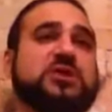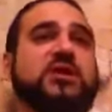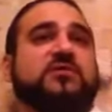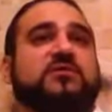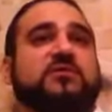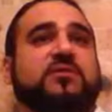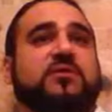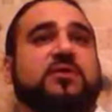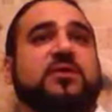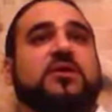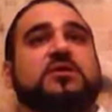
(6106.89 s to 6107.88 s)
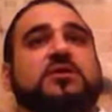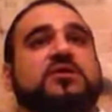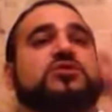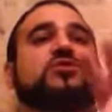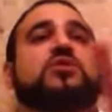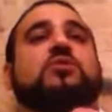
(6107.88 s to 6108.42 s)
life. The
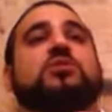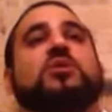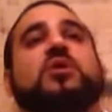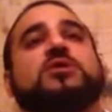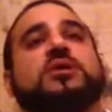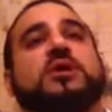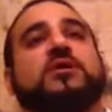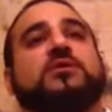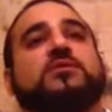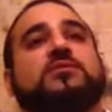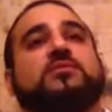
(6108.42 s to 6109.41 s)
two don't belong together.